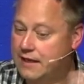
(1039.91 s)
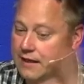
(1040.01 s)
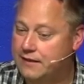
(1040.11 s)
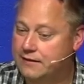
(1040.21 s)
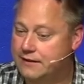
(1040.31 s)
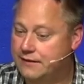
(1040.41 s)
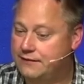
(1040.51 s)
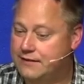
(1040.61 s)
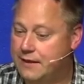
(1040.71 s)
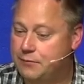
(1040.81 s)
and this
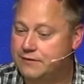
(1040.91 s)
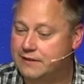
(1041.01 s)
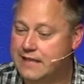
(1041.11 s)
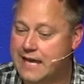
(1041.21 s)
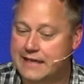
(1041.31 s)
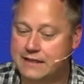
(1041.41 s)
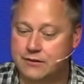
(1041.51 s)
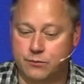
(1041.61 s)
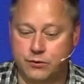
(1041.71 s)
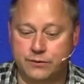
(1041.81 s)
temple to lie
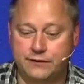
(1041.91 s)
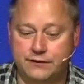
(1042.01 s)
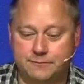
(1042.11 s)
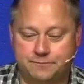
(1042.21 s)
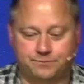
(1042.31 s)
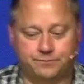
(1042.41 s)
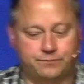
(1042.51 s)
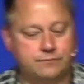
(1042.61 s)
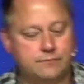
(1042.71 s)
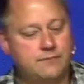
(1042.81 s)
in ruins?
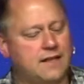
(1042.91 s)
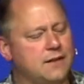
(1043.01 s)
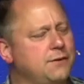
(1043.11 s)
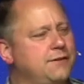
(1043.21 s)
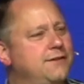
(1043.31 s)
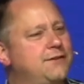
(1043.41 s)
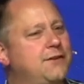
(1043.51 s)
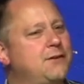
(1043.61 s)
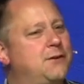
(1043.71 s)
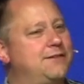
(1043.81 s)
Lord, so
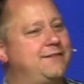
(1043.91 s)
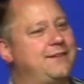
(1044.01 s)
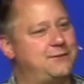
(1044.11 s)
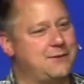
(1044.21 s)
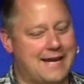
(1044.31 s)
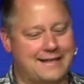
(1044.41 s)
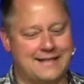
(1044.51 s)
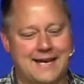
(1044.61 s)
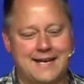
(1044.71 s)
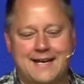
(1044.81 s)
the Lord says through
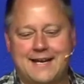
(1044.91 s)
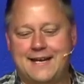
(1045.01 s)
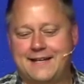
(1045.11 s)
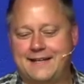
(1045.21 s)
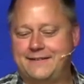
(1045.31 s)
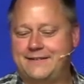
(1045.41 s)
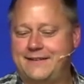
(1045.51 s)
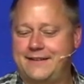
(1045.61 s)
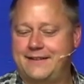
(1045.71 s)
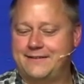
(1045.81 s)
Haggai, is
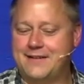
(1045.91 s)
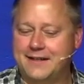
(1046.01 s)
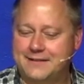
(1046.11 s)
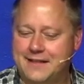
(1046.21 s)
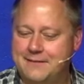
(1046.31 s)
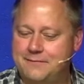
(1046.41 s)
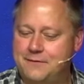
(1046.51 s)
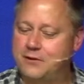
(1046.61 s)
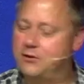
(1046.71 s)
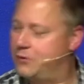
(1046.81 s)
it, it's not time for
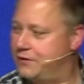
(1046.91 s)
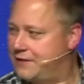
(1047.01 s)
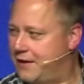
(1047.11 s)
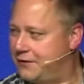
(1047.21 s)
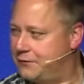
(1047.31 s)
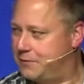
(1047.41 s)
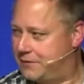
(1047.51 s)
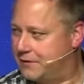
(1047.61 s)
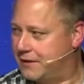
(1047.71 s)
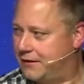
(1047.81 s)
the Lord's house,
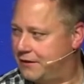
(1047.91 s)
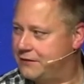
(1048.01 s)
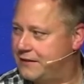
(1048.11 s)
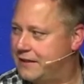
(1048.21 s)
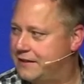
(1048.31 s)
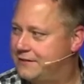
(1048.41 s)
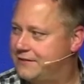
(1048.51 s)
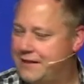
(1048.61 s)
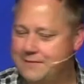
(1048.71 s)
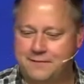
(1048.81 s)
but okay, are you saying it's
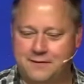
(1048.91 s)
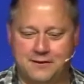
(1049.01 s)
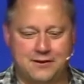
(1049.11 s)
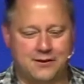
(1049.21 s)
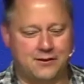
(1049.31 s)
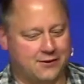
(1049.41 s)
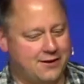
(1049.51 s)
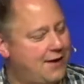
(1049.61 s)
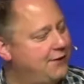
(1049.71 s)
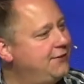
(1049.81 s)
time for your
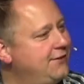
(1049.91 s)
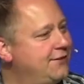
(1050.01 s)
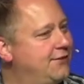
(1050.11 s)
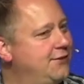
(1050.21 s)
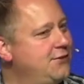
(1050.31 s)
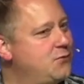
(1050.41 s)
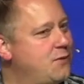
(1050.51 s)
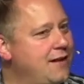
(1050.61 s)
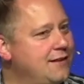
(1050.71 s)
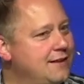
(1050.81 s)
houses? Because you're
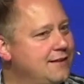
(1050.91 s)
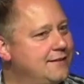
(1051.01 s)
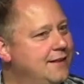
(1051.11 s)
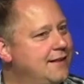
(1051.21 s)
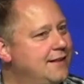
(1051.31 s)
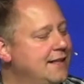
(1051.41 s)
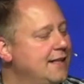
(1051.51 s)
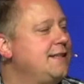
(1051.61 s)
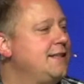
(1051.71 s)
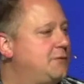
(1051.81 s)
dwelling
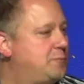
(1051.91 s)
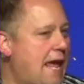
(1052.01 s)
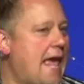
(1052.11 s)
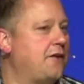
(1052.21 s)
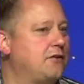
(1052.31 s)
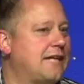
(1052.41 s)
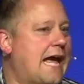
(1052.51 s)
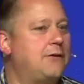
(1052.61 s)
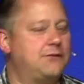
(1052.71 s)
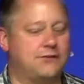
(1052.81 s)
in these paneled
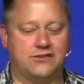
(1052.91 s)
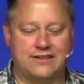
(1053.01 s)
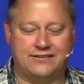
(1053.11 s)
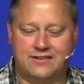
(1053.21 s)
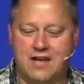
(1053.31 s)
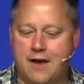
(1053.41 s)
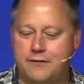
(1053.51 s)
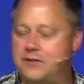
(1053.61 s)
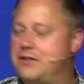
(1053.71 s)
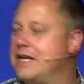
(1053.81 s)
houses or these
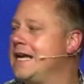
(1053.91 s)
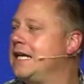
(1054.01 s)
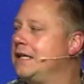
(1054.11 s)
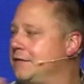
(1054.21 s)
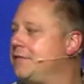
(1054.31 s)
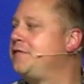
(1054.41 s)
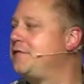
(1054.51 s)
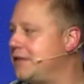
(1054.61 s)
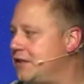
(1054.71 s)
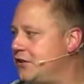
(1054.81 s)
covered,
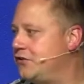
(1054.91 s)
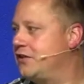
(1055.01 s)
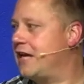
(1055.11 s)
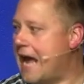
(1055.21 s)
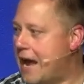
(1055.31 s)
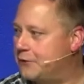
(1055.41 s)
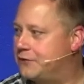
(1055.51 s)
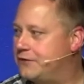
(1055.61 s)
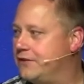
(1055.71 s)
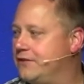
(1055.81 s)
finished
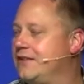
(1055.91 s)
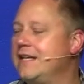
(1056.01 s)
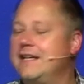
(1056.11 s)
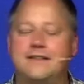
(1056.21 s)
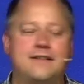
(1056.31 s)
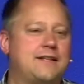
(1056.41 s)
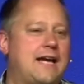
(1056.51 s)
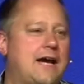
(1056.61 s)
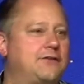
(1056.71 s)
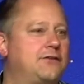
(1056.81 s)
houses, the, the
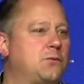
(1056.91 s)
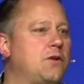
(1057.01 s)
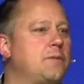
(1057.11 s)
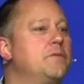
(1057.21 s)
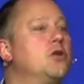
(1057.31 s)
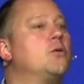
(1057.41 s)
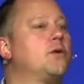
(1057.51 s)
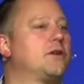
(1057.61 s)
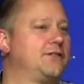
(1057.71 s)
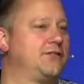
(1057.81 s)
houses where all the
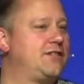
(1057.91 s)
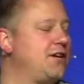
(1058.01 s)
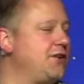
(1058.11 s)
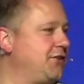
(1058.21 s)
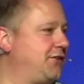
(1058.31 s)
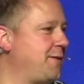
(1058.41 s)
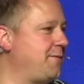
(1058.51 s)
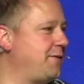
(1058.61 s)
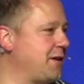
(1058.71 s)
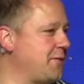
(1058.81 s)
millwork is done or
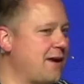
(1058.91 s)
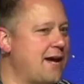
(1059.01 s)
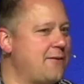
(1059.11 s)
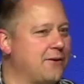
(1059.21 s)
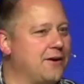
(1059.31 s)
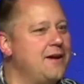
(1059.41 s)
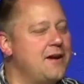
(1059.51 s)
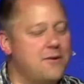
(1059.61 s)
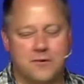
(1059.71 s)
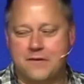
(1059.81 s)
something, right? Where,
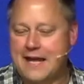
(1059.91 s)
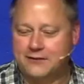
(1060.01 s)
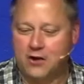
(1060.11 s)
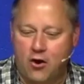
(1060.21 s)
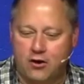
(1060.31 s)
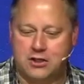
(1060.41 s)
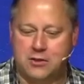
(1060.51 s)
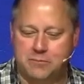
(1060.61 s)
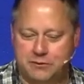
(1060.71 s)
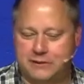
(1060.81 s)
where that's all
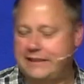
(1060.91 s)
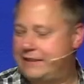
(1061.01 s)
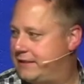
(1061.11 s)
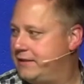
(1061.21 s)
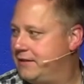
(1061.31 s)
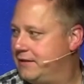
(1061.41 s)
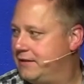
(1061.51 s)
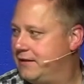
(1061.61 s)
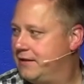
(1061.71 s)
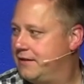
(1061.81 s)
completed.
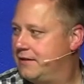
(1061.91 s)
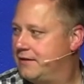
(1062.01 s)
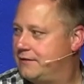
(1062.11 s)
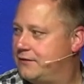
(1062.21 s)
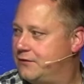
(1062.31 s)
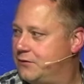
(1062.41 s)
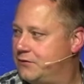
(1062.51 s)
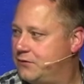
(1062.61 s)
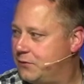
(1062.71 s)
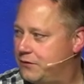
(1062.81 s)
He says, so,
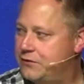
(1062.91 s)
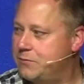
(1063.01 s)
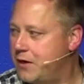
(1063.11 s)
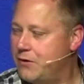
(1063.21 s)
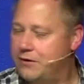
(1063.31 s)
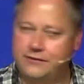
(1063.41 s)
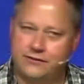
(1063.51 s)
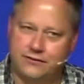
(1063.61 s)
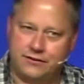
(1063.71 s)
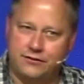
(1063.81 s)
so where's your priorities?
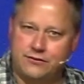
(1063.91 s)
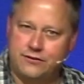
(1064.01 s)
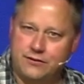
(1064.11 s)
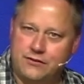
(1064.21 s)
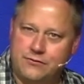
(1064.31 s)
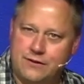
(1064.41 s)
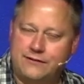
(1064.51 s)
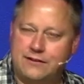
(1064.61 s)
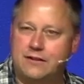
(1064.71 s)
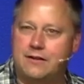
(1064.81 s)
You're, you're
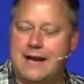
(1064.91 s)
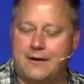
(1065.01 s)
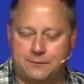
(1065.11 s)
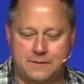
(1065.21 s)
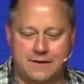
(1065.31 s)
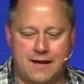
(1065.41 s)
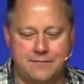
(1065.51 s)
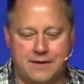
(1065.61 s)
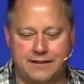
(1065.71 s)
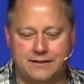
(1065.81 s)
addressing your house, but not
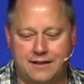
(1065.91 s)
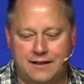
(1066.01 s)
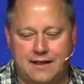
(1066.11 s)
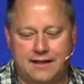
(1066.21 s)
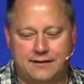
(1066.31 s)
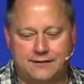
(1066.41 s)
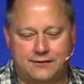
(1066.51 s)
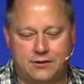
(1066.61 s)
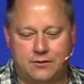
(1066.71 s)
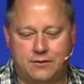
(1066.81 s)
mine. And
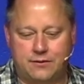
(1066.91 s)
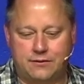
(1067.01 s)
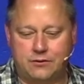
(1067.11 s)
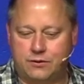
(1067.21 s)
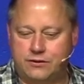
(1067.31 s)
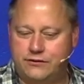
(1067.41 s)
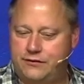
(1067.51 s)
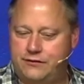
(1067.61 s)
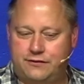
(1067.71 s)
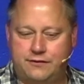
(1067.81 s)
so the Lord
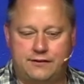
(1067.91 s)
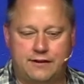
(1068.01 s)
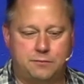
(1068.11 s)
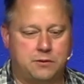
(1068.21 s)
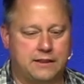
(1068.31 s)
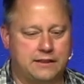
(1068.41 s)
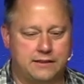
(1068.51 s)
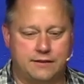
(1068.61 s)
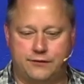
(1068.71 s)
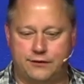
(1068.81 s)
just says
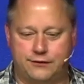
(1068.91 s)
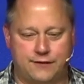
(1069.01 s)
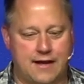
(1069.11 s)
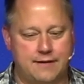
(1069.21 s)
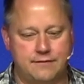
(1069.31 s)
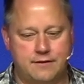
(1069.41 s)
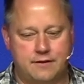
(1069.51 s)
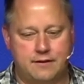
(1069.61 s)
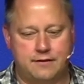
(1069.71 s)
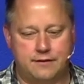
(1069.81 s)
plainly in verse 5,
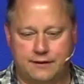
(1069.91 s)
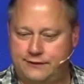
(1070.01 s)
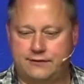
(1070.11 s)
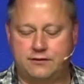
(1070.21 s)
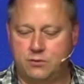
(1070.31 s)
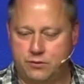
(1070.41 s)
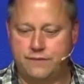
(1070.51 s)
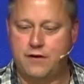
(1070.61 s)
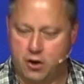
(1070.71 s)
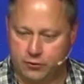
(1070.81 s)
Thus says the Lord
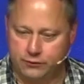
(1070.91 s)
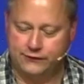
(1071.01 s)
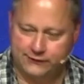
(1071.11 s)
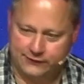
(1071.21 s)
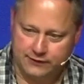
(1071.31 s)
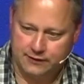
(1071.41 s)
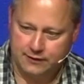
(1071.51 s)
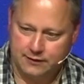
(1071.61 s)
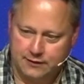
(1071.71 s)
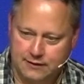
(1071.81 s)
of hosts,
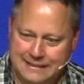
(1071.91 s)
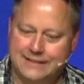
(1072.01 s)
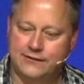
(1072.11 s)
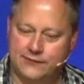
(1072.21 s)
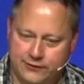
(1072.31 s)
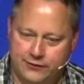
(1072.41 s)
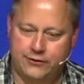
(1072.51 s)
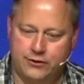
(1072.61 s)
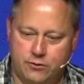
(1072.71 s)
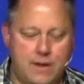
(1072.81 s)
consider
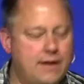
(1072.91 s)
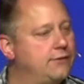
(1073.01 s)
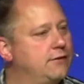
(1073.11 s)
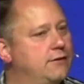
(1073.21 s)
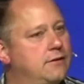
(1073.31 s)
your ways.